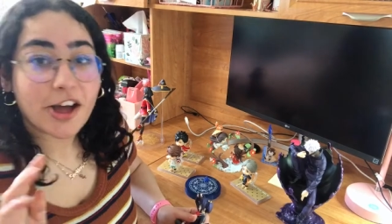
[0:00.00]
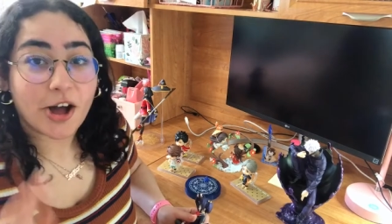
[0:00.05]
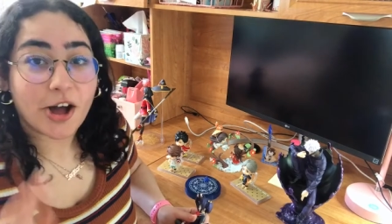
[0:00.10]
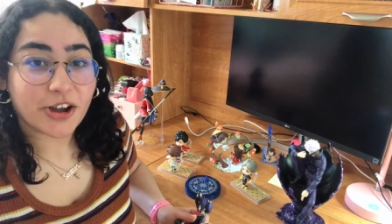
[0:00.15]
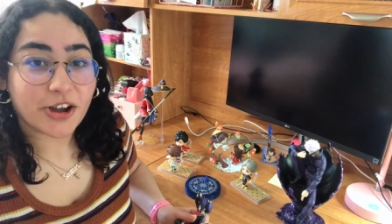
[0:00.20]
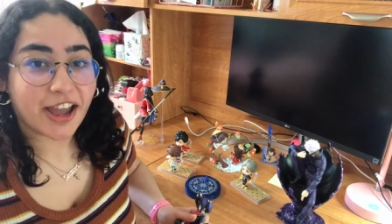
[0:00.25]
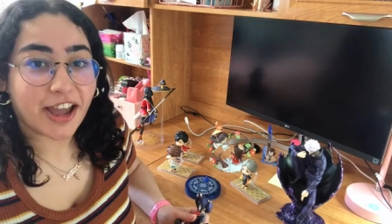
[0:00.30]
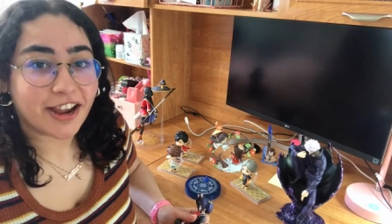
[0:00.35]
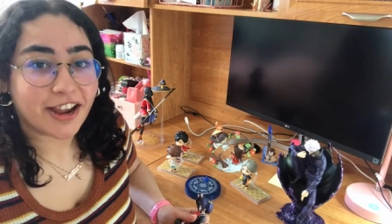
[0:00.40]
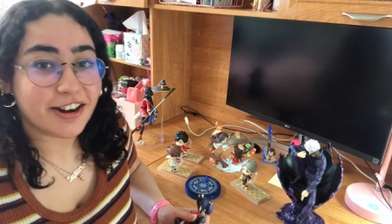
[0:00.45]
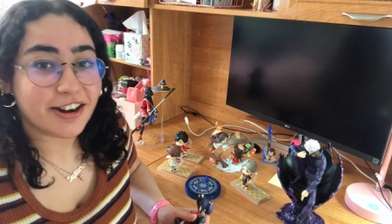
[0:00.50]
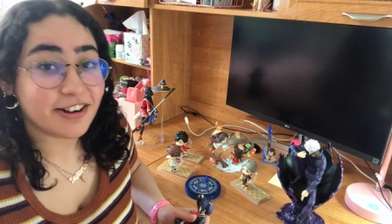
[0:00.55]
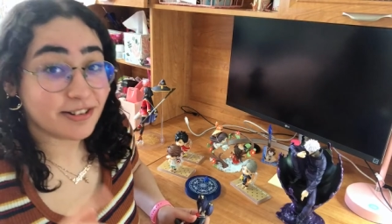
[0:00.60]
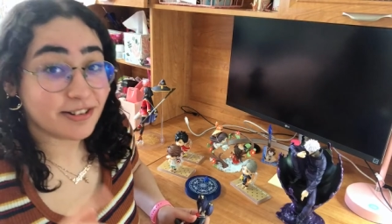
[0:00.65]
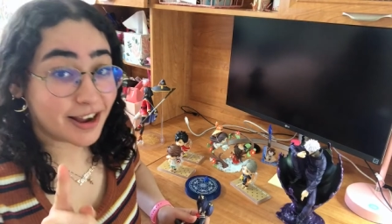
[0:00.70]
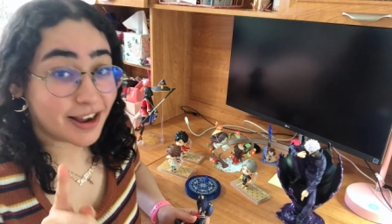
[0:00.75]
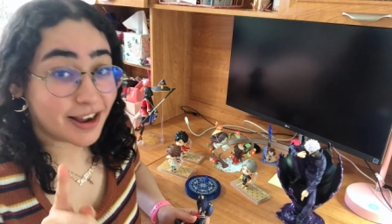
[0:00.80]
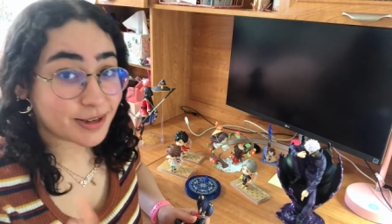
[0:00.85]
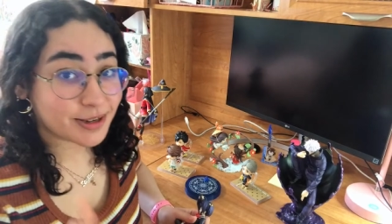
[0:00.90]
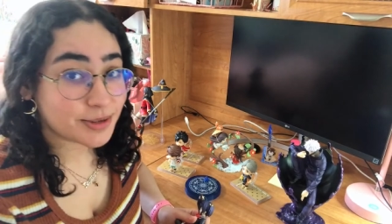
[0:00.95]
Okay,
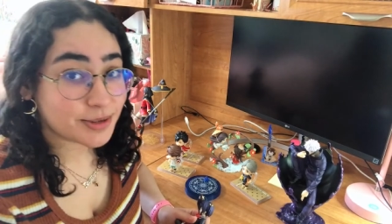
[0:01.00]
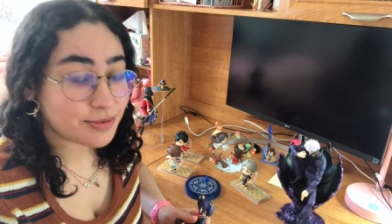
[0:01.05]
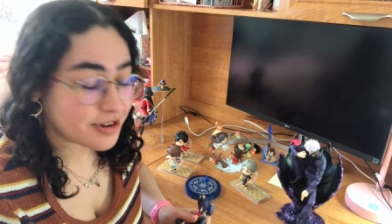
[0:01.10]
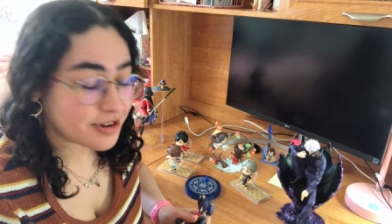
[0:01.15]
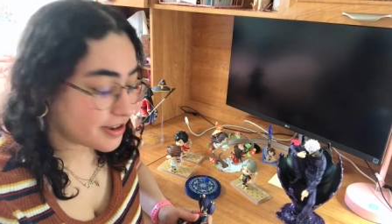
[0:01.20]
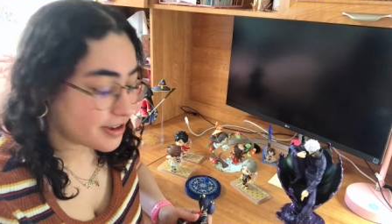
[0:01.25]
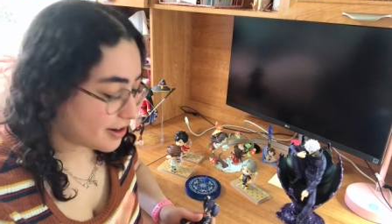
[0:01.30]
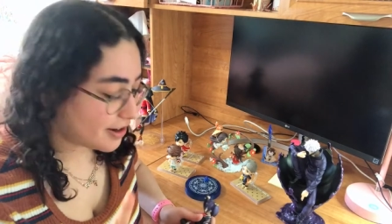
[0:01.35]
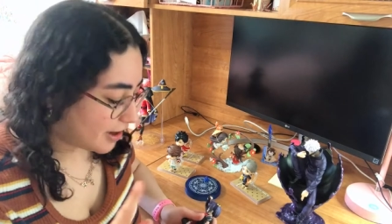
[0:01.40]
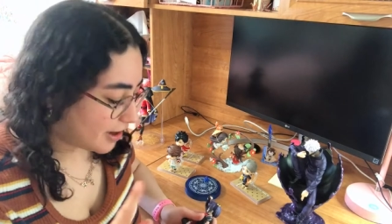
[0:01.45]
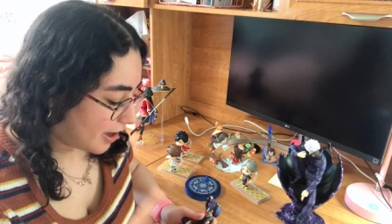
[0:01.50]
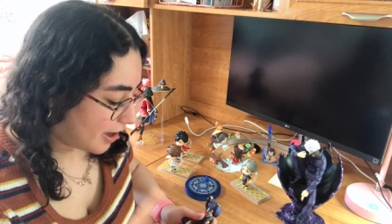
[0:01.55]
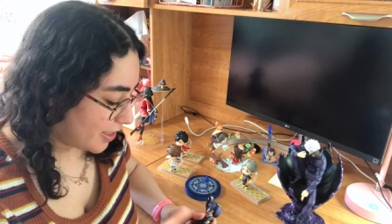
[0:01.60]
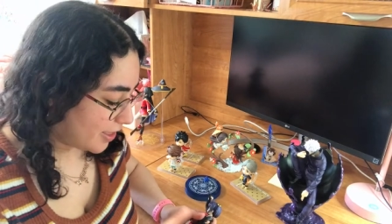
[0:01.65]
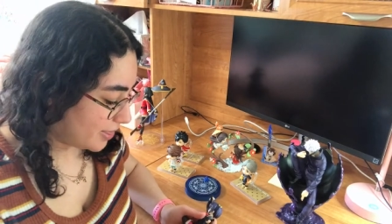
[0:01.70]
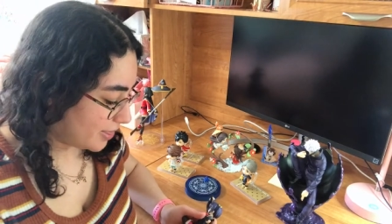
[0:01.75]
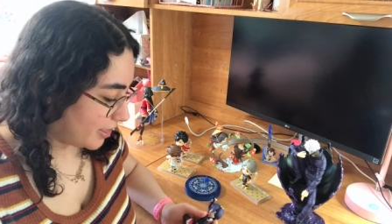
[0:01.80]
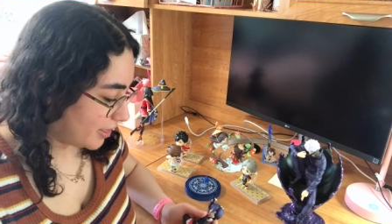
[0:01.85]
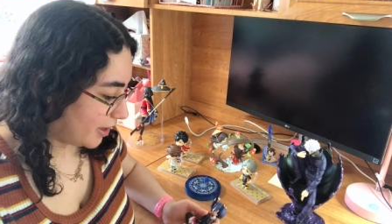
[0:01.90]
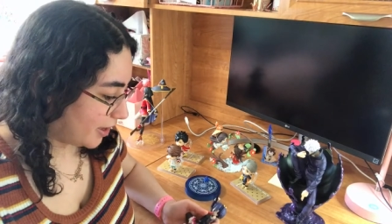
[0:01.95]
next one I
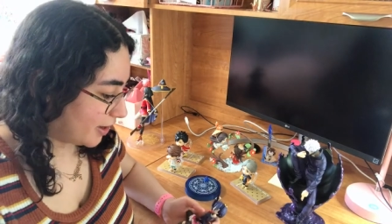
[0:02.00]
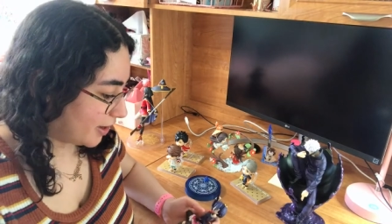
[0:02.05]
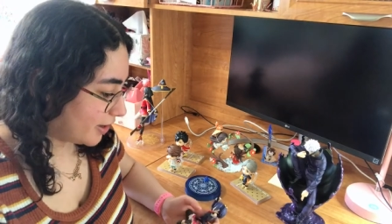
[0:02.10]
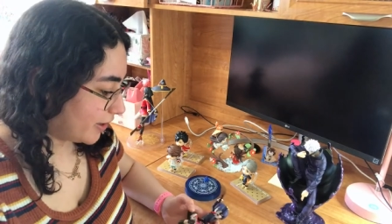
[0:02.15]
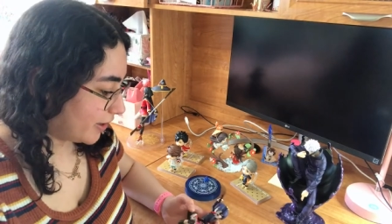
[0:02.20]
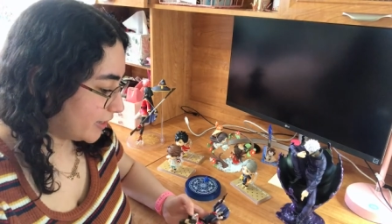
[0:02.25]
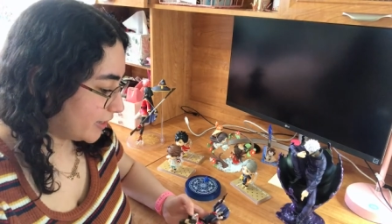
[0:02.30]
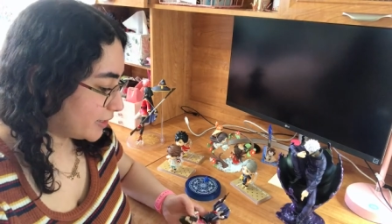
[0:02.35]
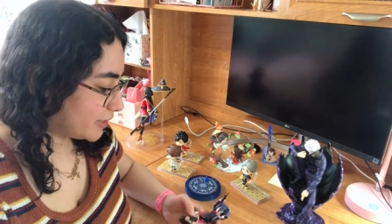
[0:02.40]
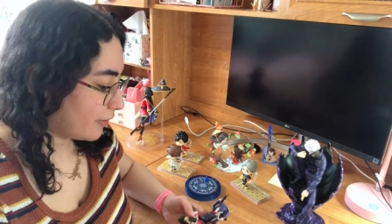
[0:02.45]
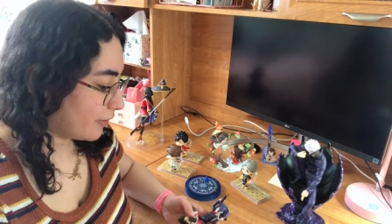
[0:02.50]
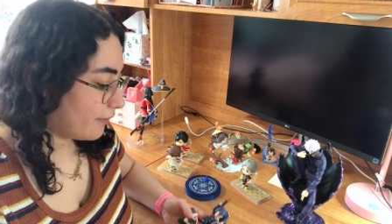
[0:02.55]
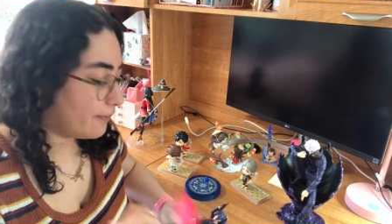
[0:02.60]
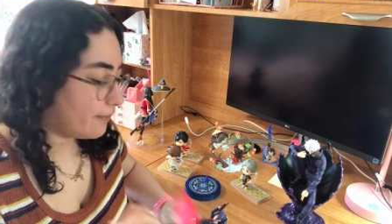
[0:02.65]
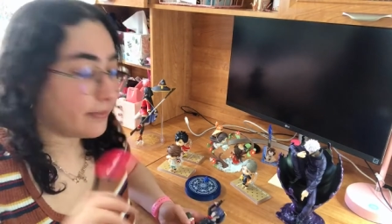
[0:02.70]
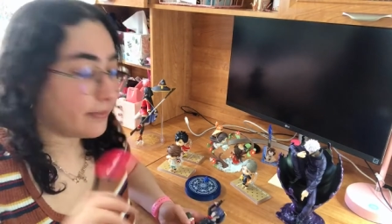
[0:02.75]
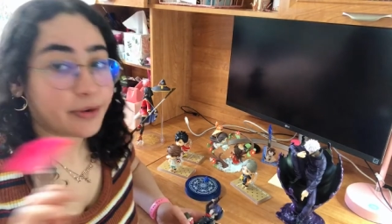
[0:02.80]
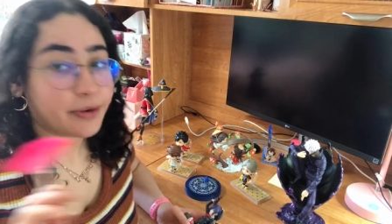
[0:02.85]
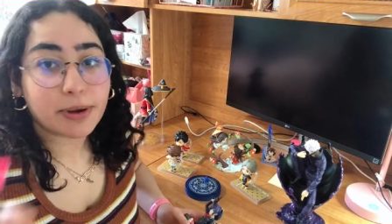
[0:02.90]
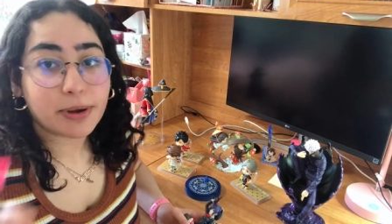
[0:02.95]
think is
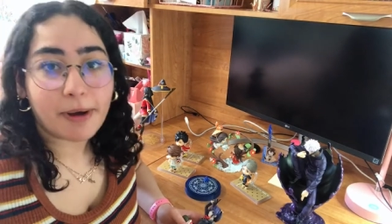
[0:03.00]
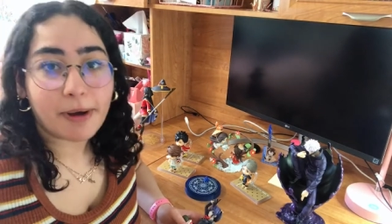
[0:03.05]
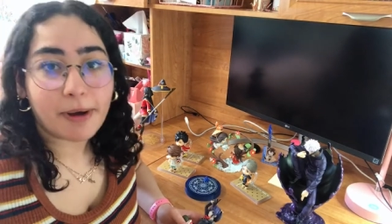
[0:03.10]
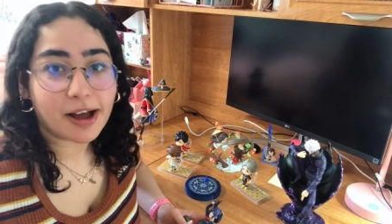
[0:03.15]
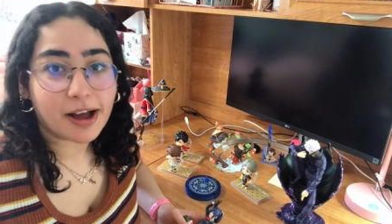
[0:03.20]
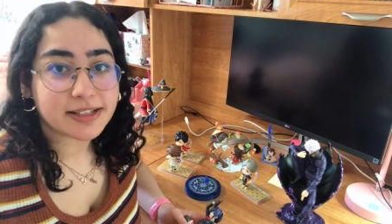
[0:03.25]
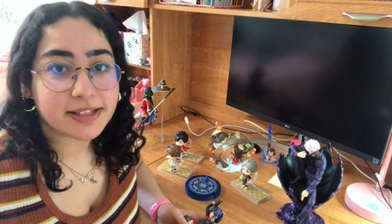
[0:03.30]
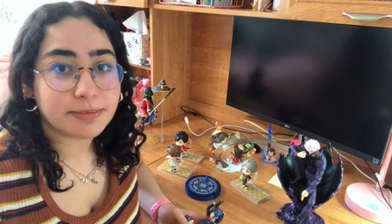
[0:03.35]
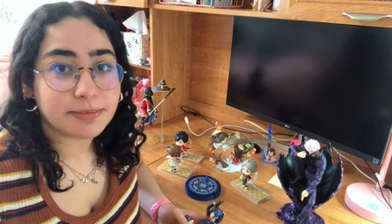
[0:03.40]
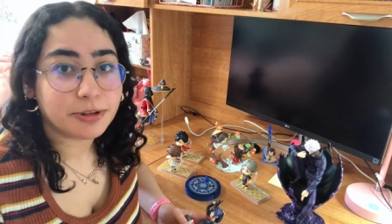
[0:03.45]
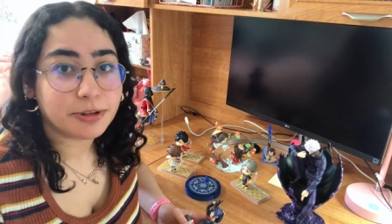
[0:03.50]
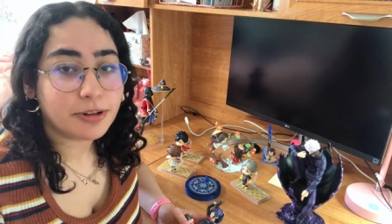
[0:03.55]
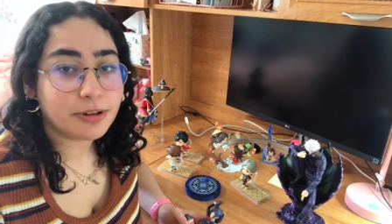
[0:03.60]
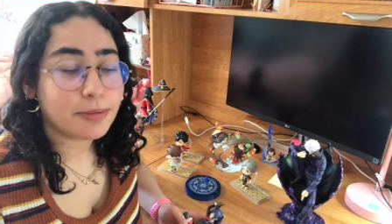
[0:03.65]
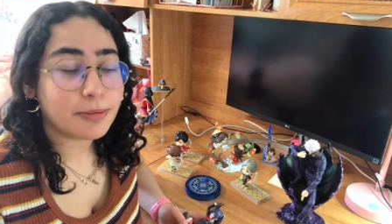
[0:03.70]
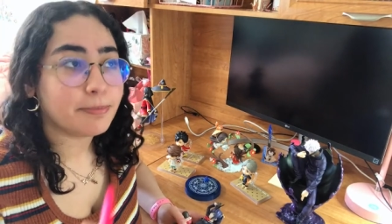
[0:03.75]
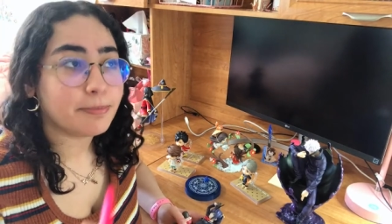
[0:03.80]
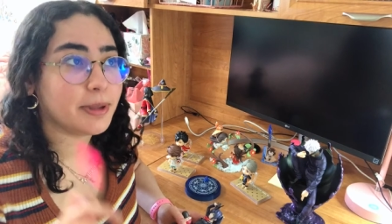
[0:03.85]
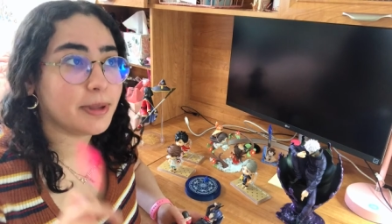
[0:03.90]
very possible